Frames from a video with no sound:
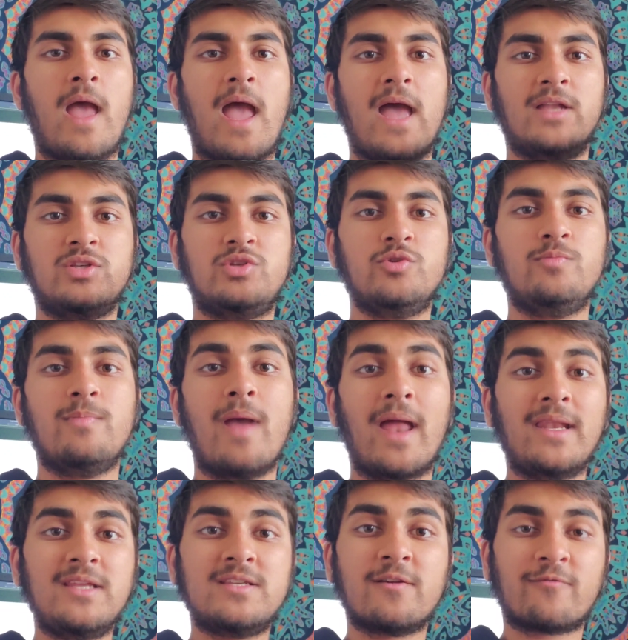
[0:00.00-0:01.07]
and do
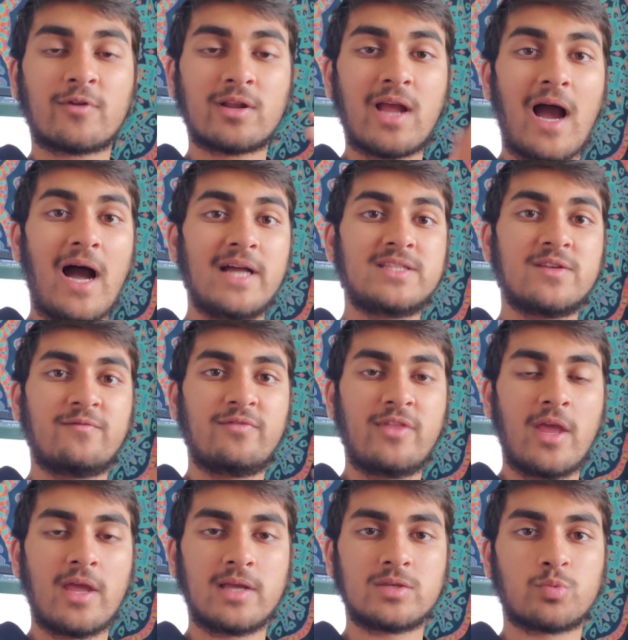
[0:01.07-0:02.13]
many different kinds of
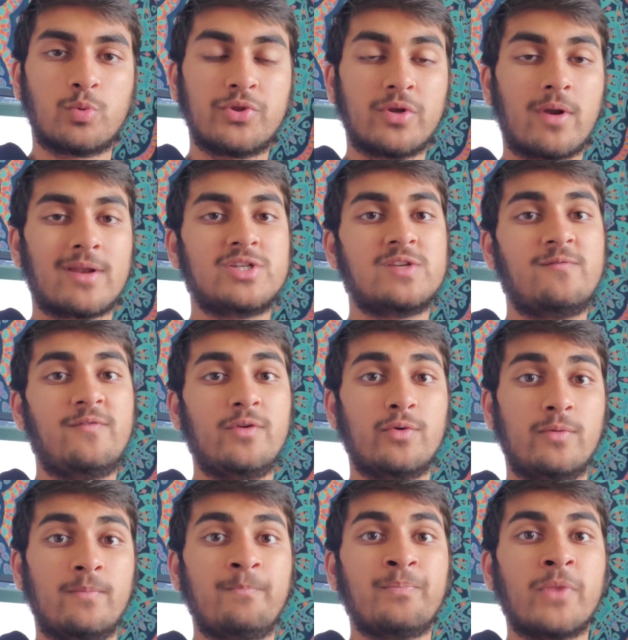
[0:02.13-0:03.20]
things with your energy
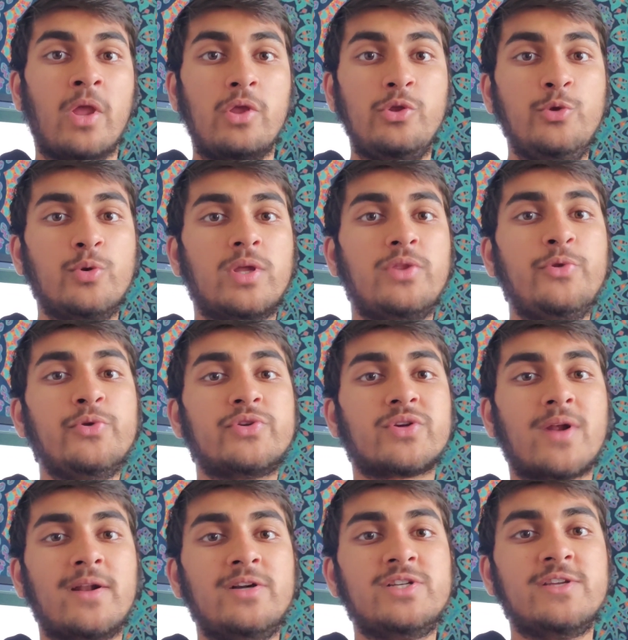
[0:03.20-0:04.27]
field. You can use your
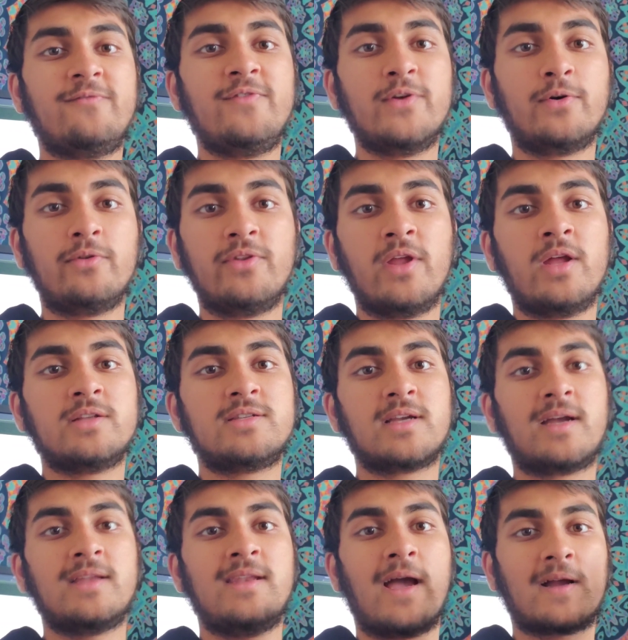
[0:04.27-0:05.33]
energy field to
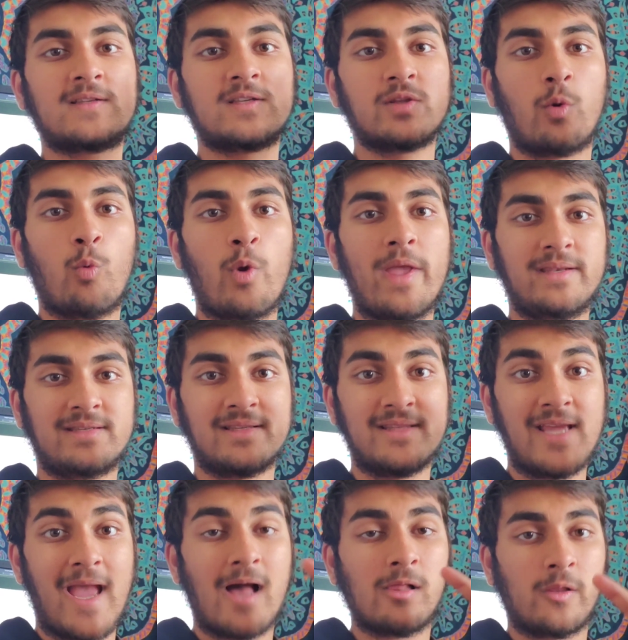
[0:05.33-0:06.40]
connect to the wind, to
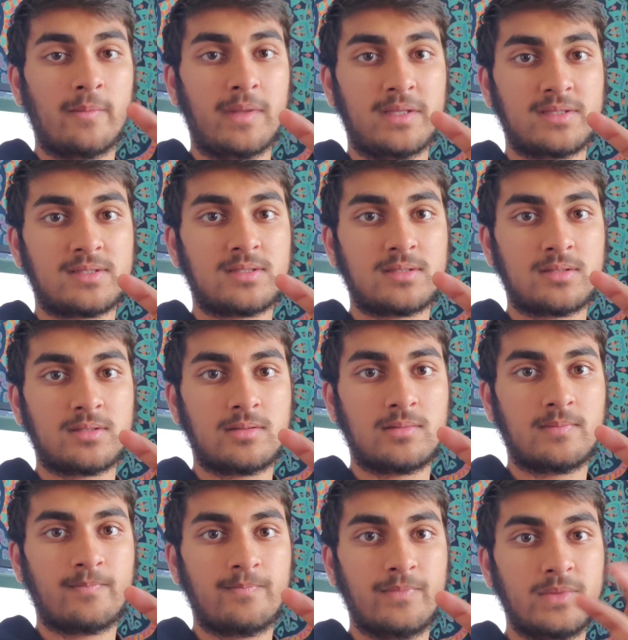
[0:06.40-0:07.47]
the elements,
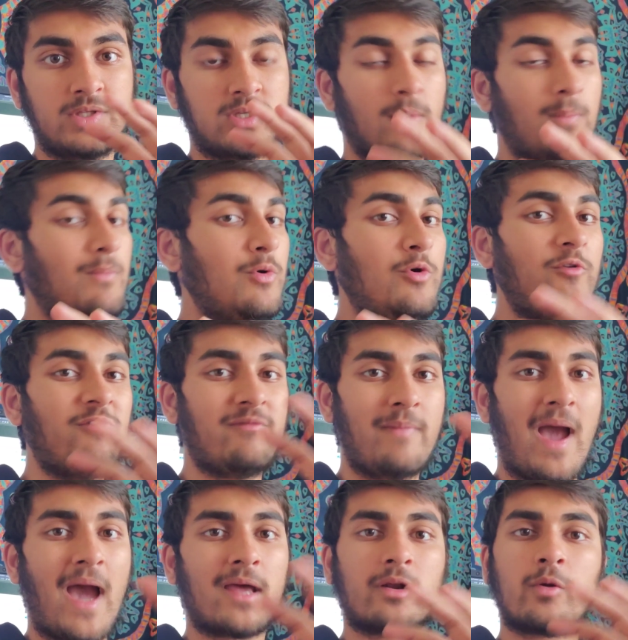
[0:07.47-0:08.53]
to move
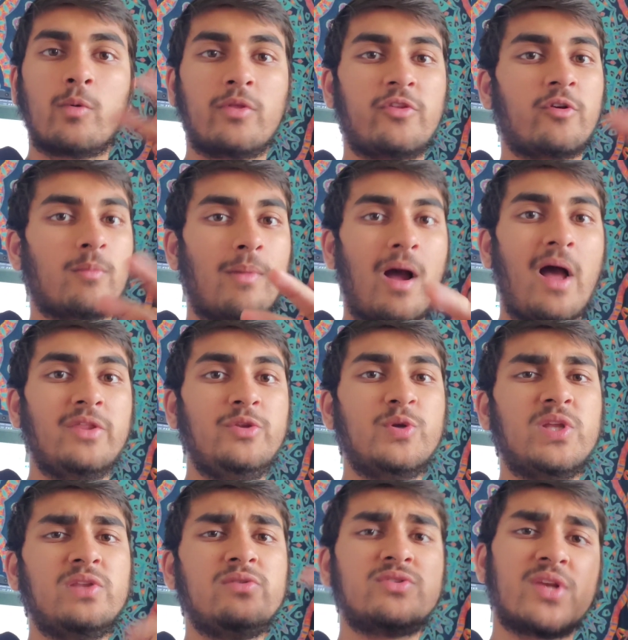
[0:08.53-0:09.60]
matter with your mind. You
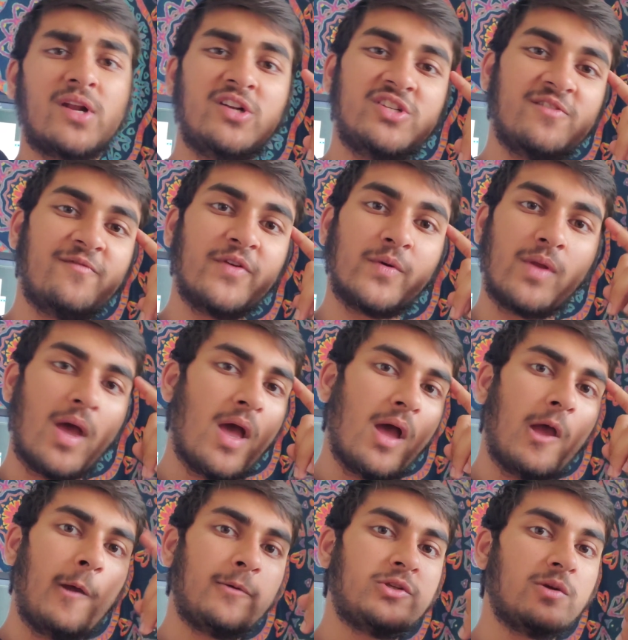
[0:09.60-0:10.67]
can use your energy field
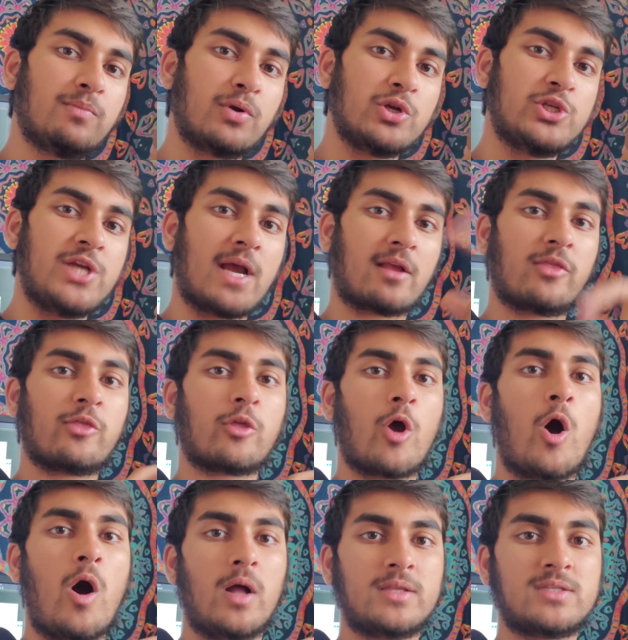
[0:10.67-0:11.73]
to project
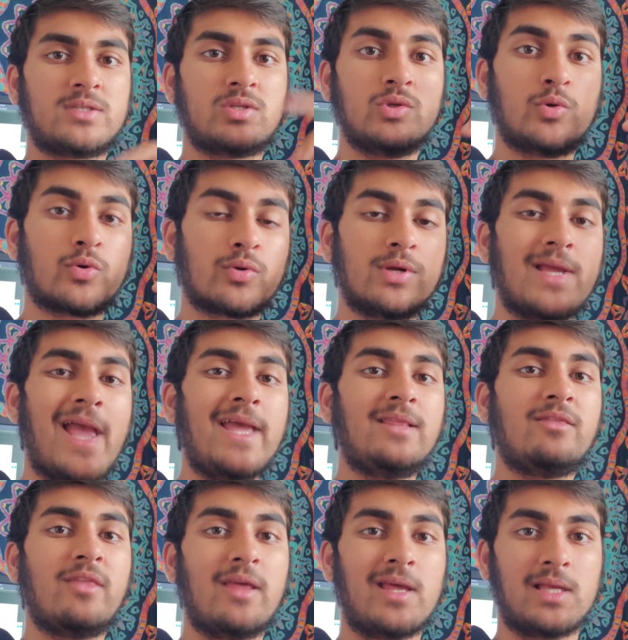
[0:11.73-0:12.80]
thoughts, to
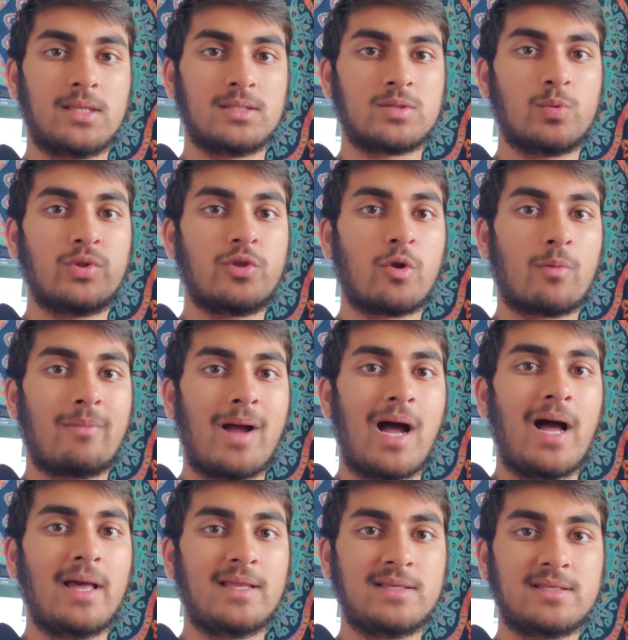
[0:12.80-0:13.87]
create things with your
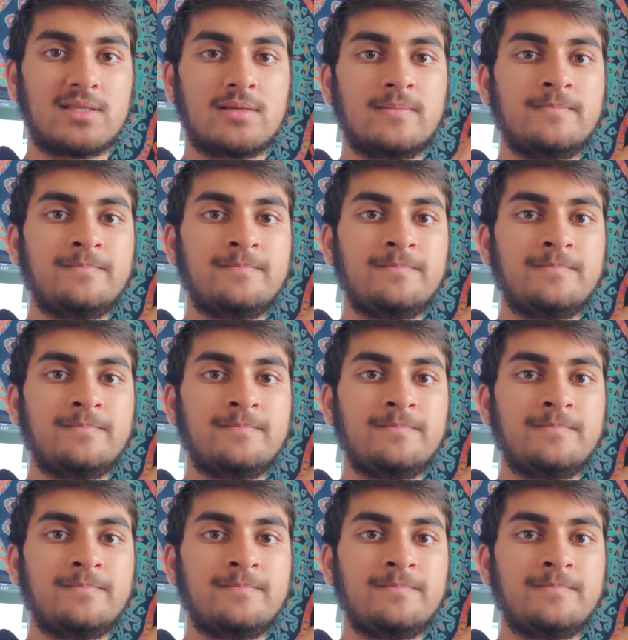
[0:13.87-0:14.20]
mind,